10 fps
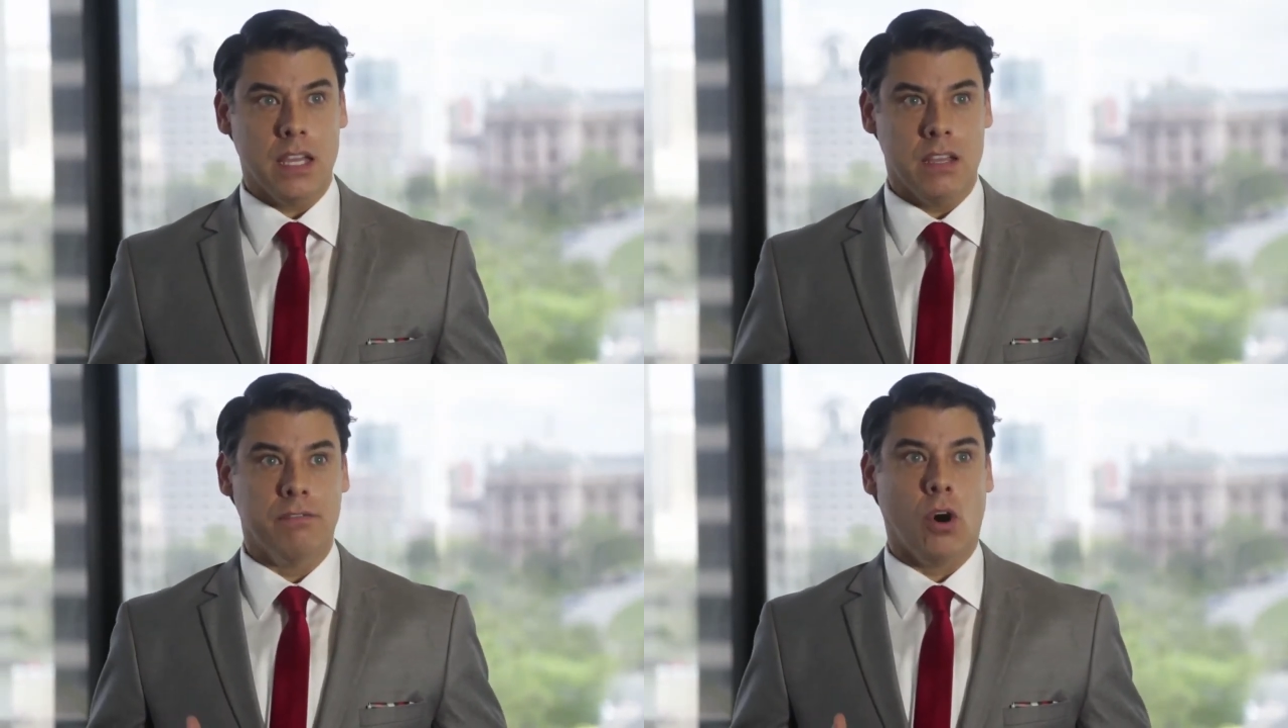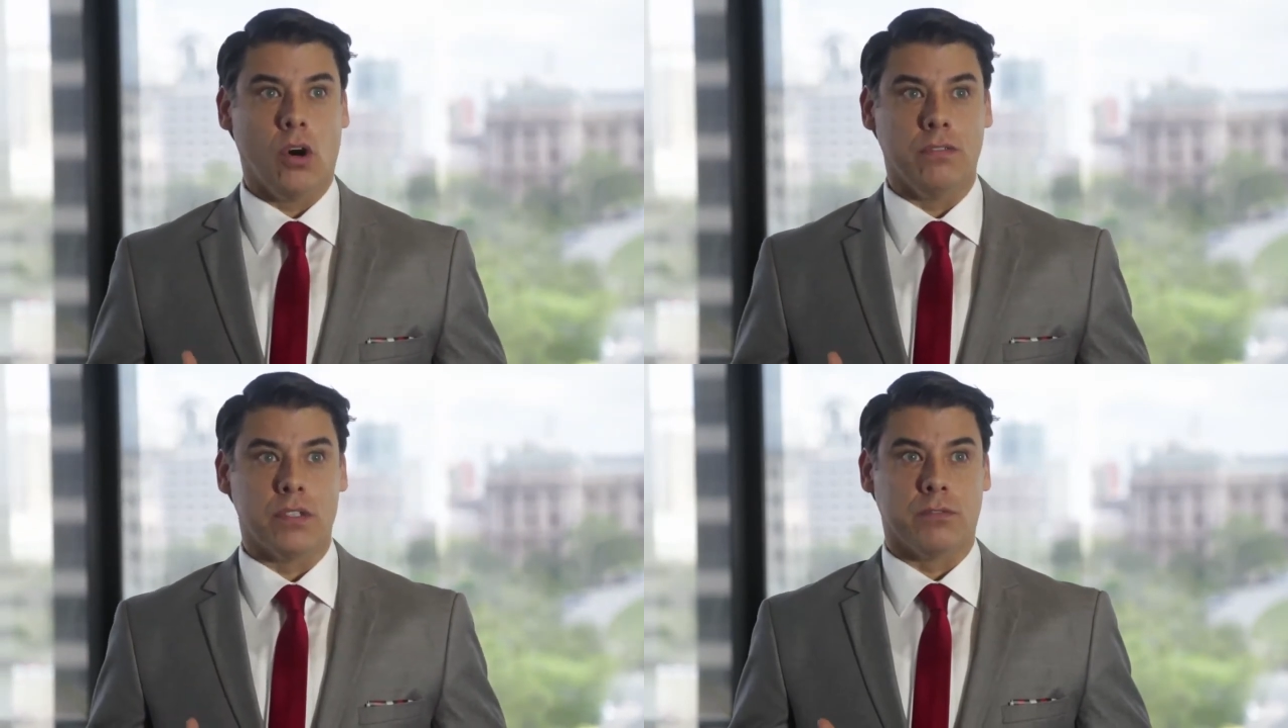
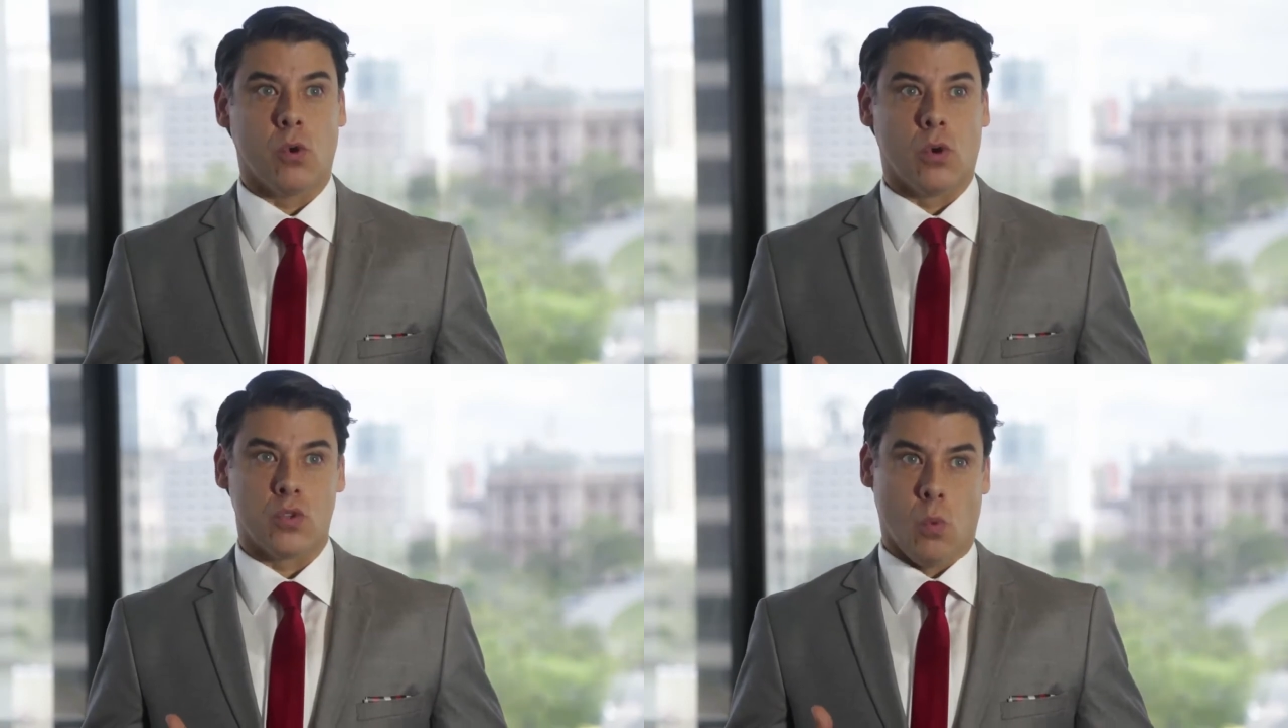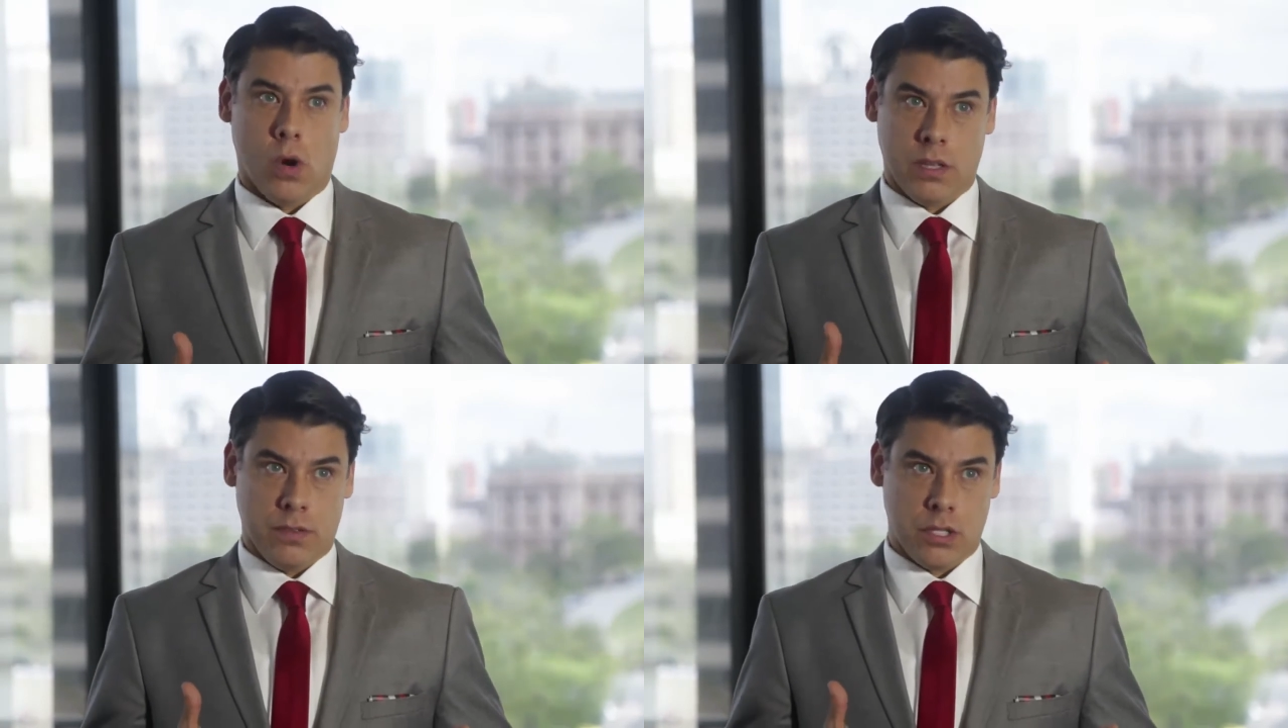involves, of course,
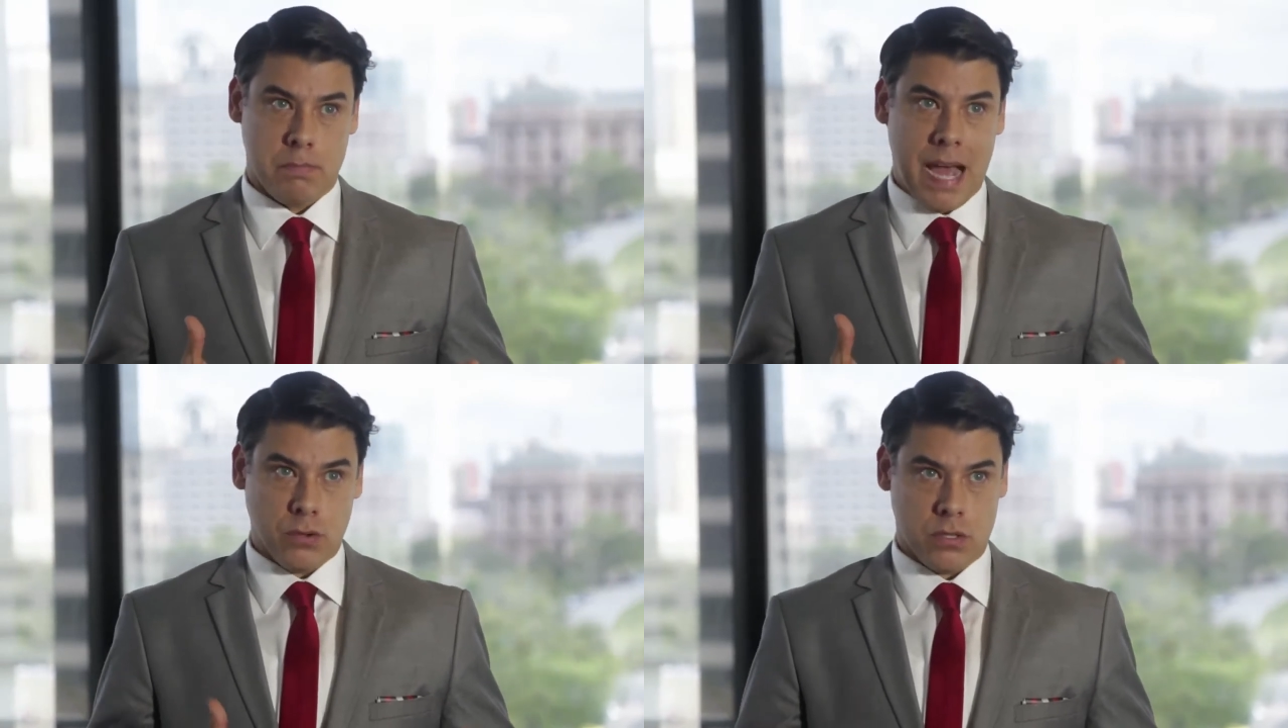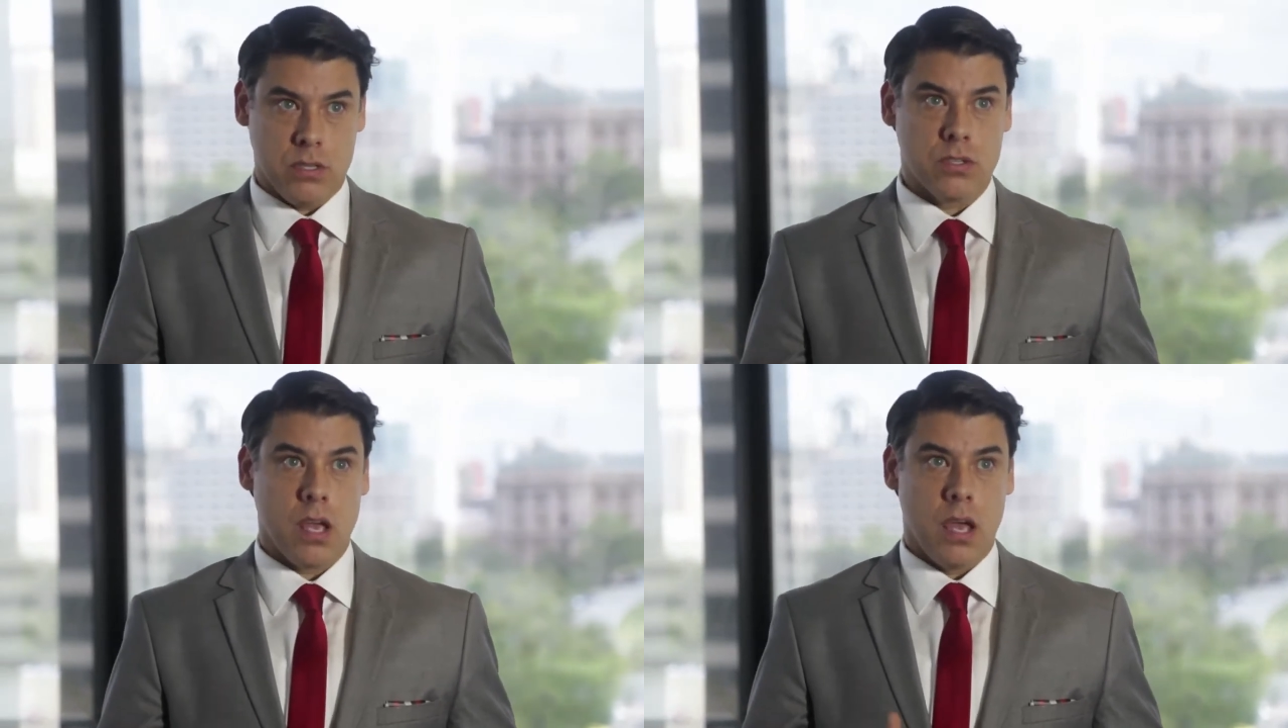one of the
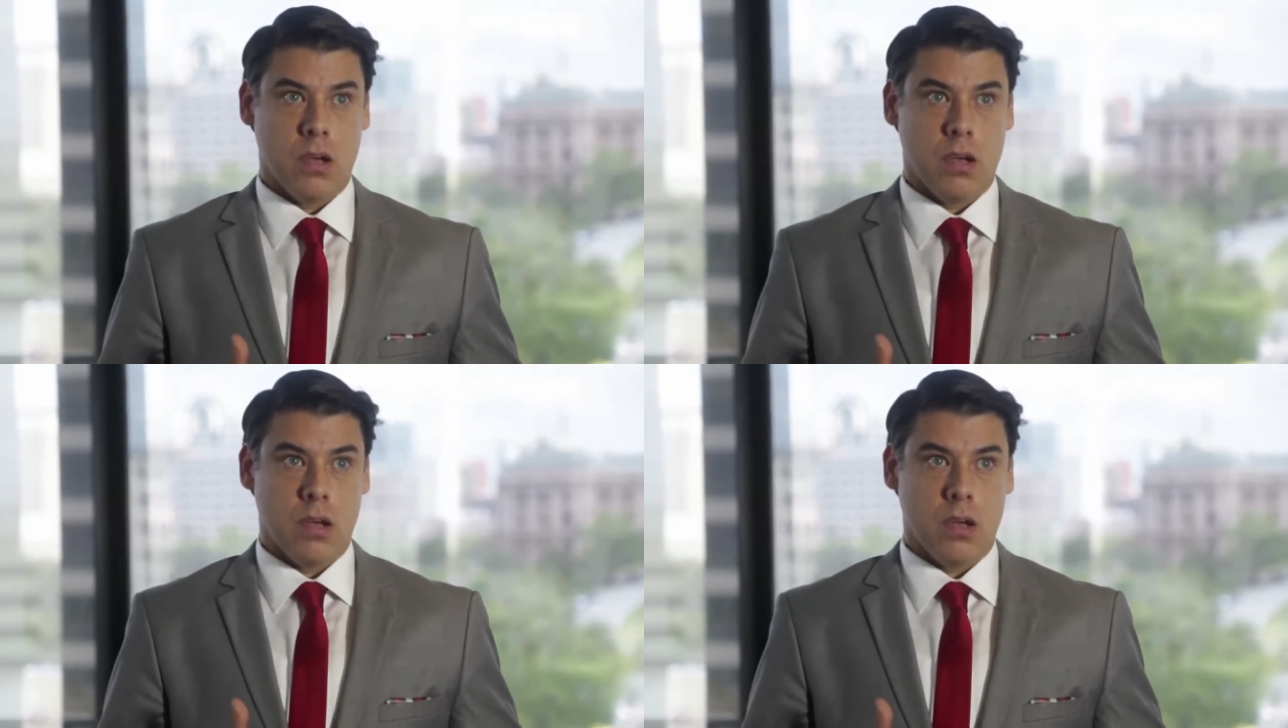spouses